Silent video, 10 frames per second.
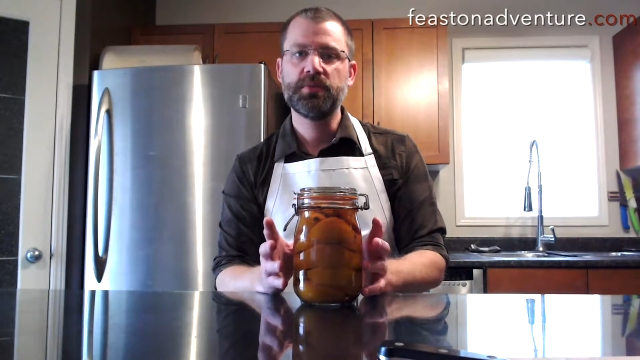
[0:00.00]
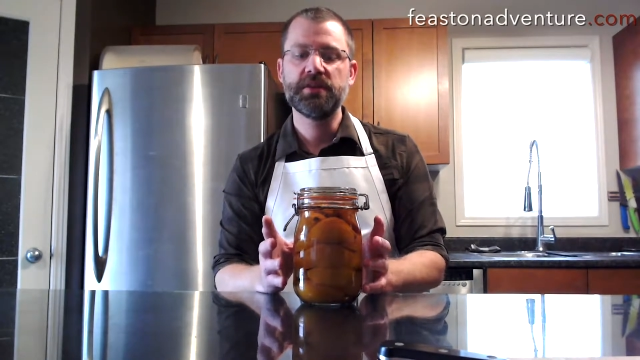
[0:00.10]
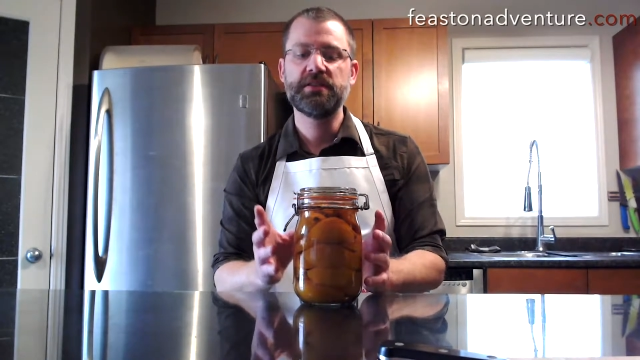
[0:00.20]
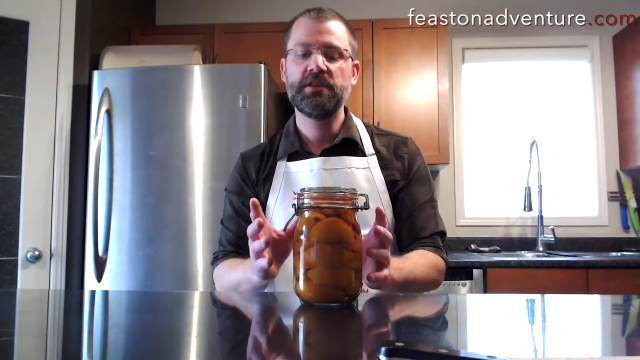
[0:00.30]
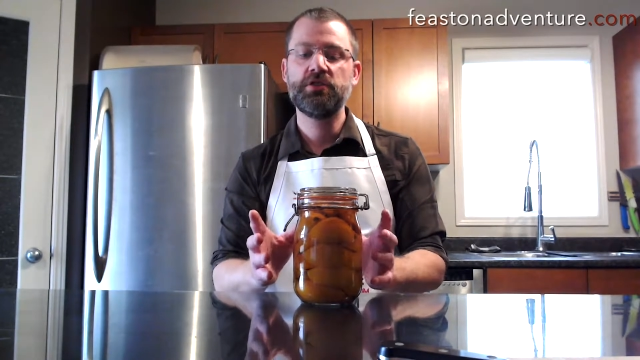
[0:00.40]

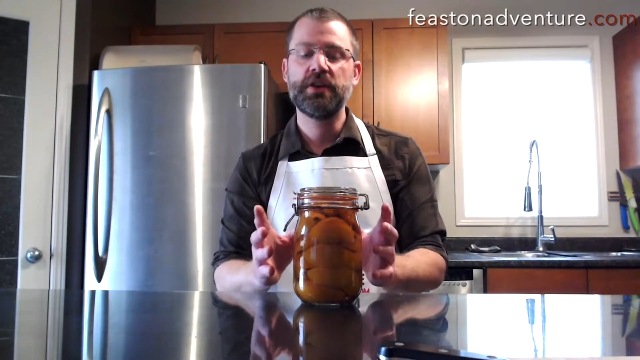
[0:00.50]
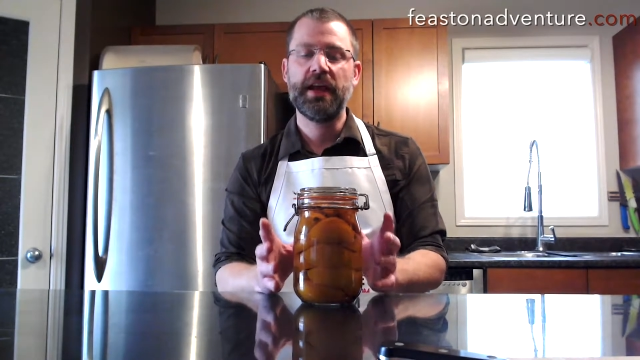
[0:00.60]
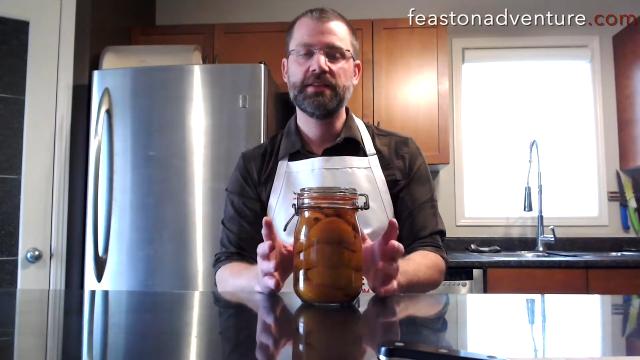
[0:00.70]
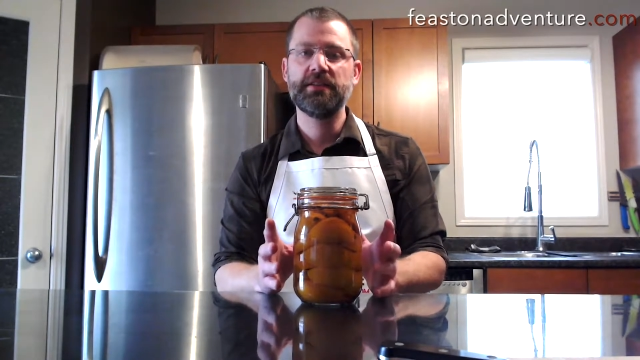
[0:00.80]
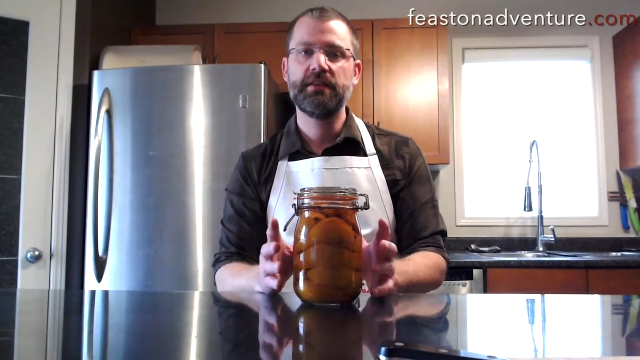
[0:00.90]
because citric
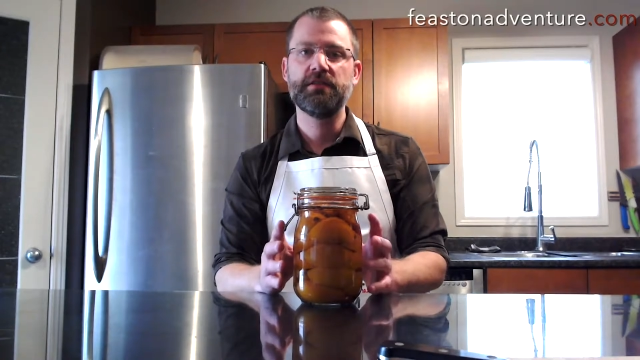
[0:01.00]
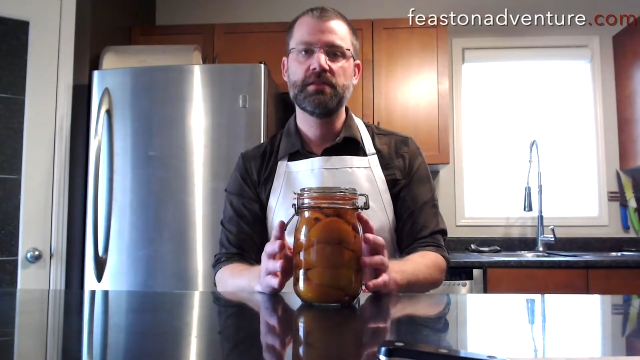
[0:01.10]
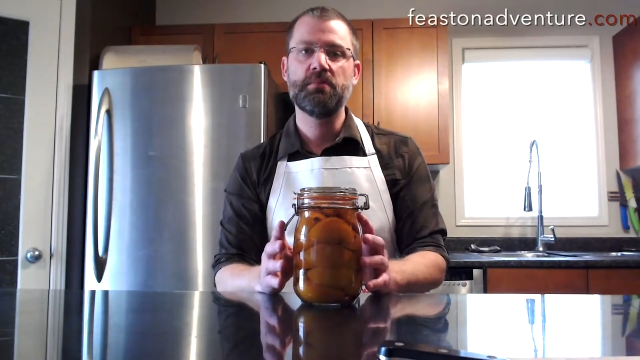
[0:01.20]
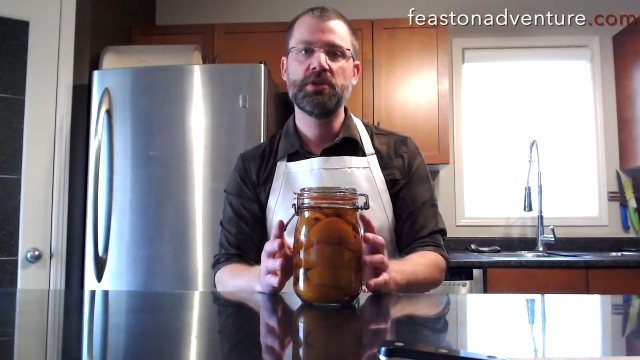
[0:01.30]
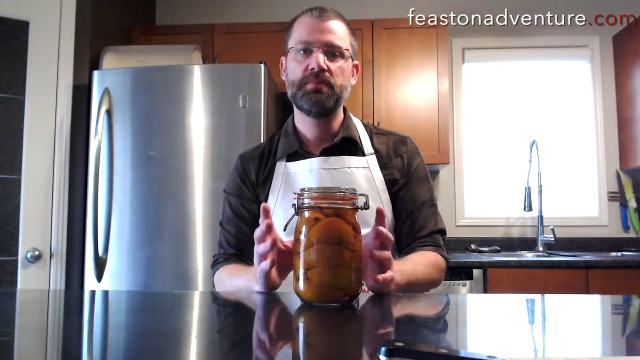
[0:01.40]
acid gives
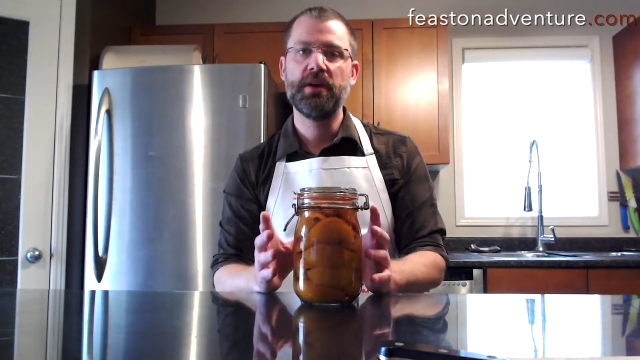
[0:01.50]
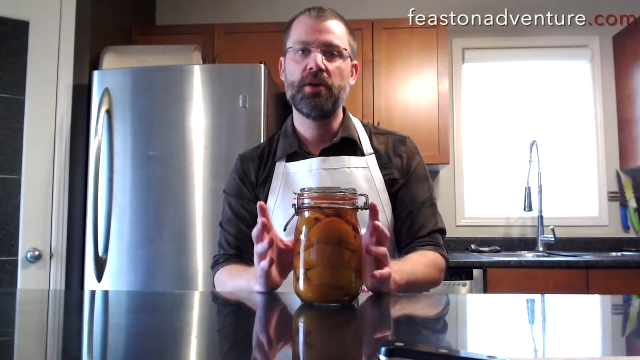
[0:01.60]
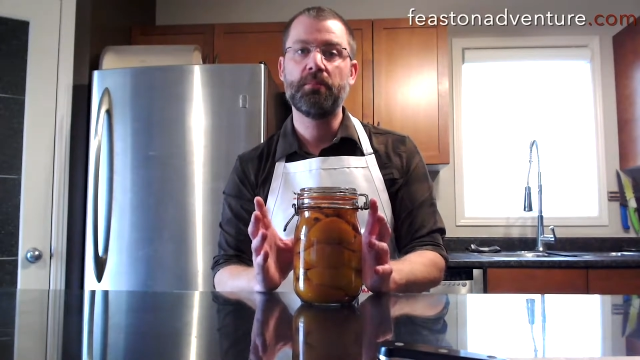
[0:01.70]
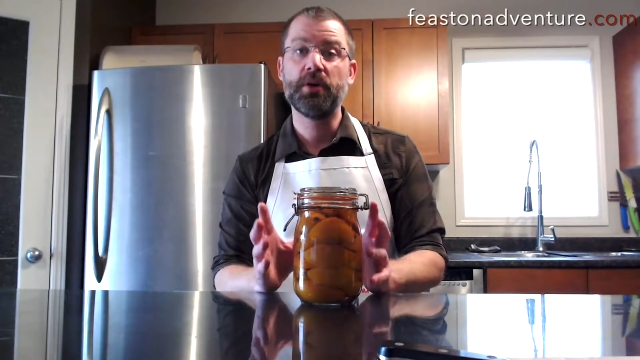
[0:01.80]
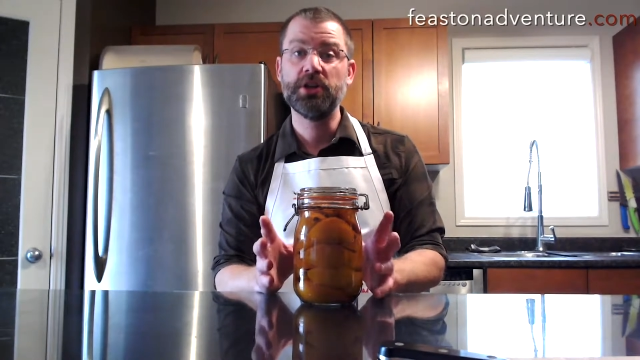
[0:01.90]
us a much better